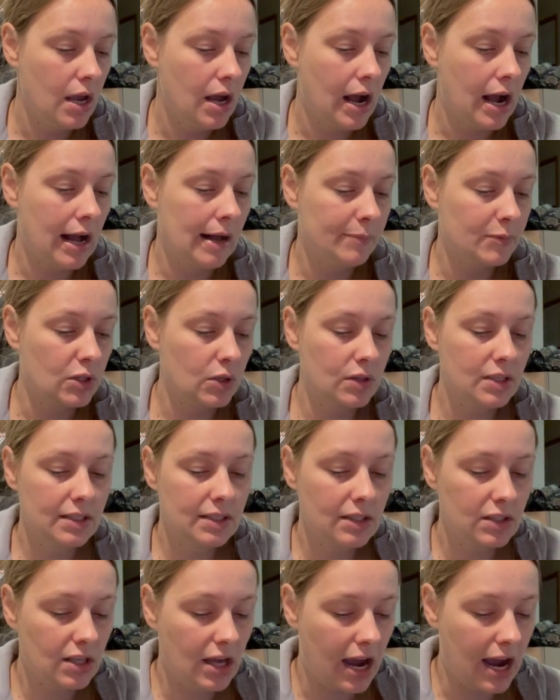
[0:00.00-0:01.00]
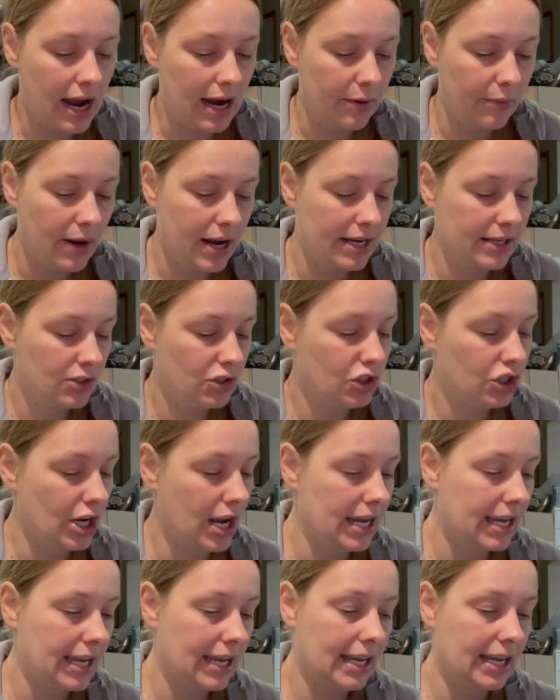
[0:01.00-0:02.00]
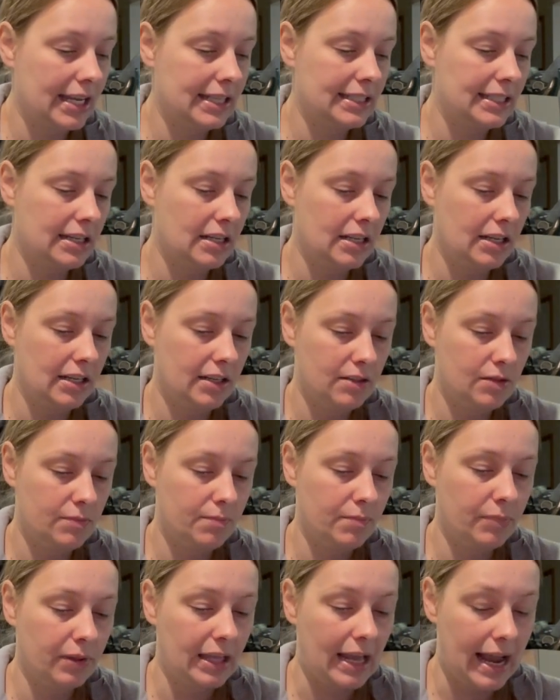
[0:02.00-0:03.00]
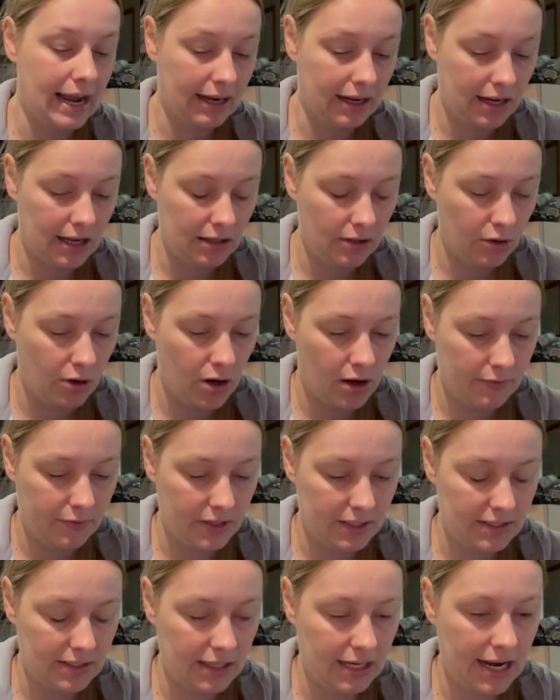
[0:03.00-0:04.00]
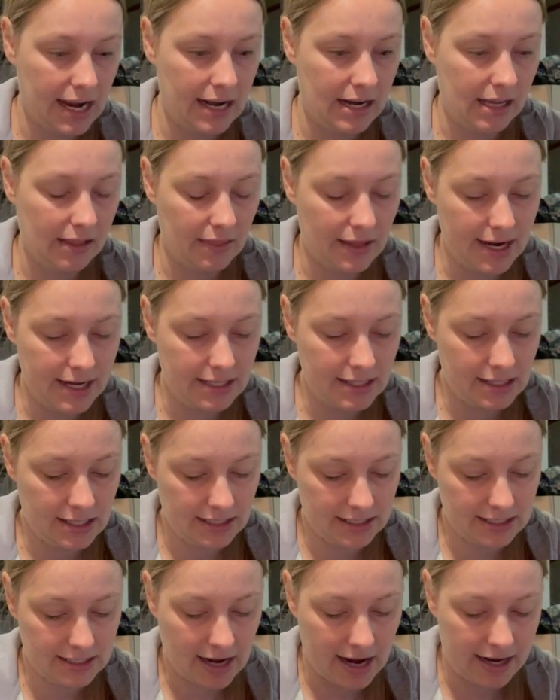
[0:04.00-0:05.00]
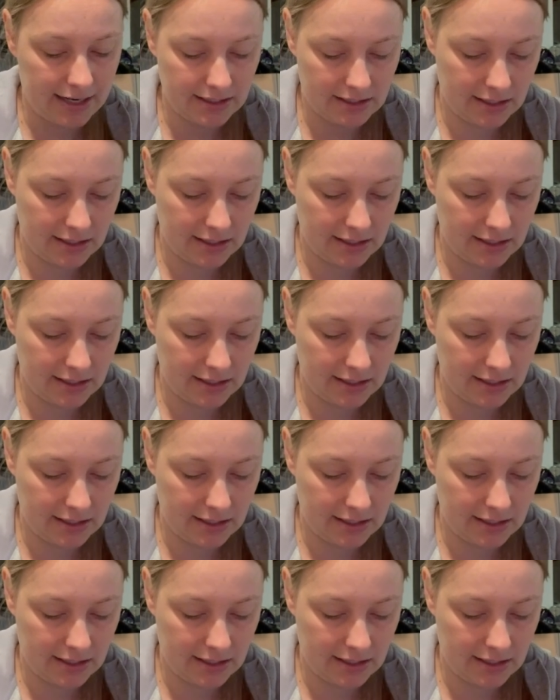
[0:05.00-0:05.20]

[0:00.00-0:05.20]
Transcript: Um, so this is the high-rise jegging. It's in a black color, obviously, and I liked the size.